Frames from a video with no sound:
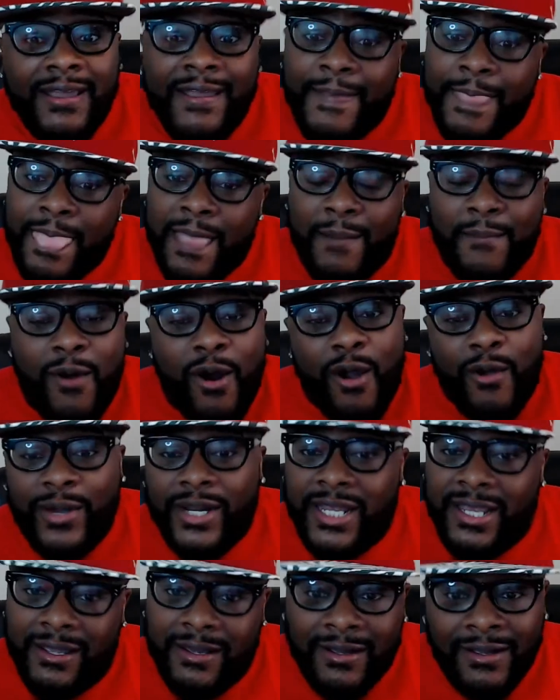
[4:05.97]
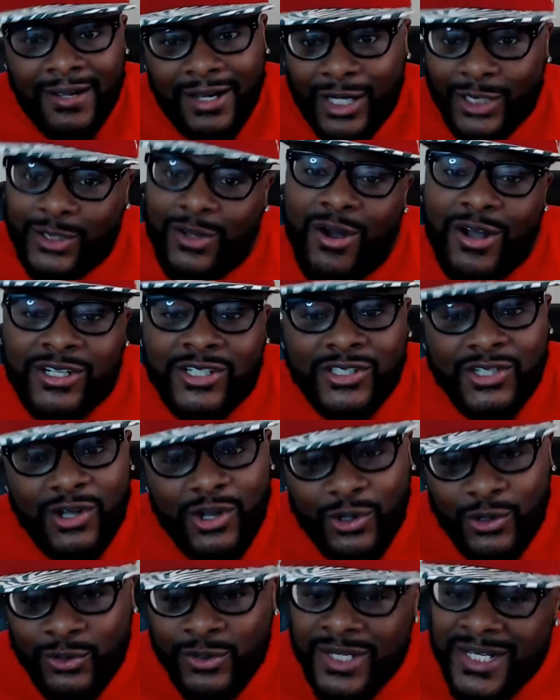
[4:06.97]
I'm already a lost
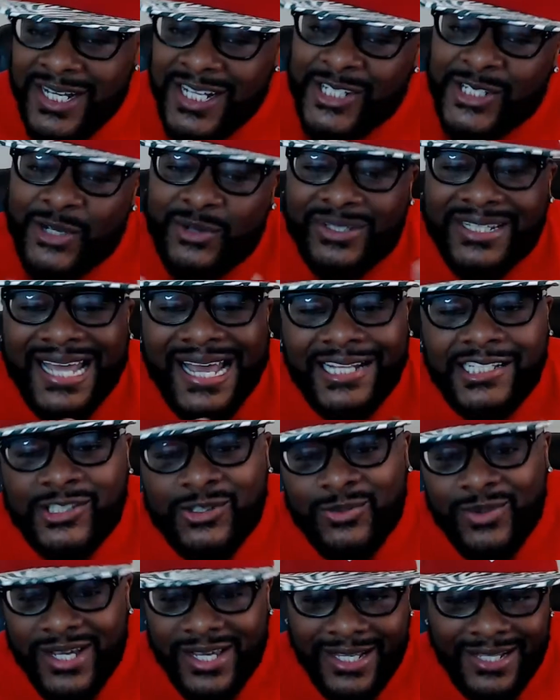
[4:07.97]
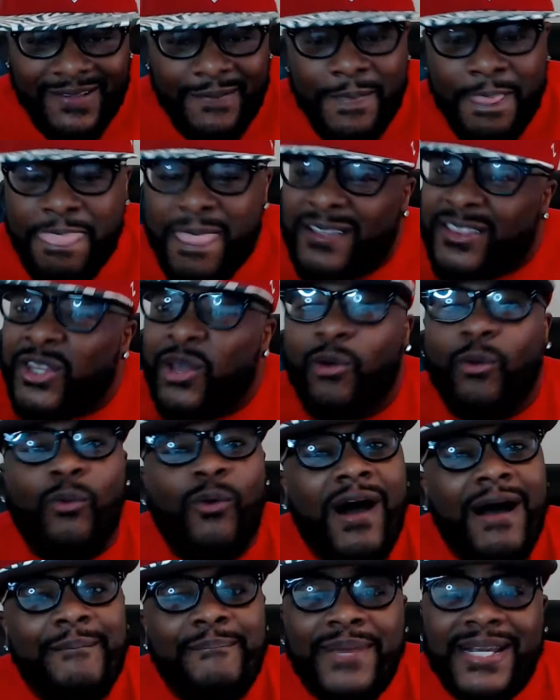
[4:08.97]
soul. So that's when the
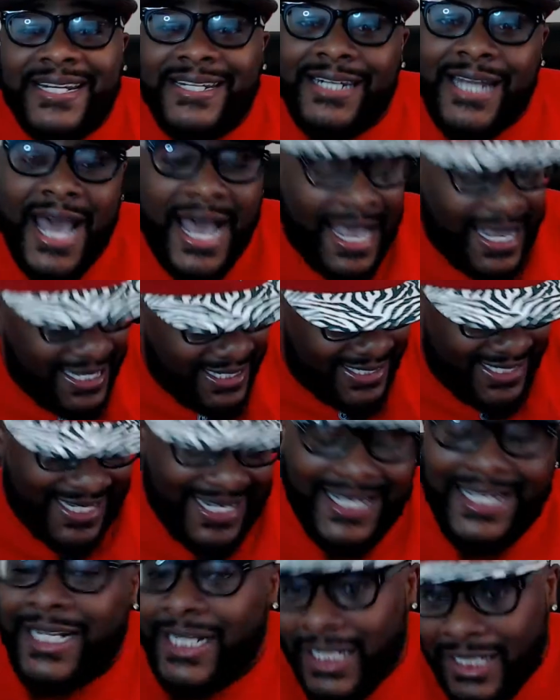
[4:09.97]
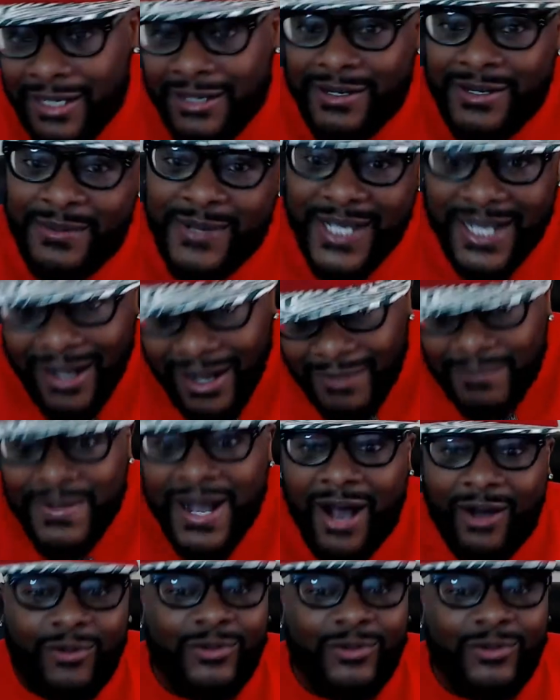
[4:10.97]
womanizing come out.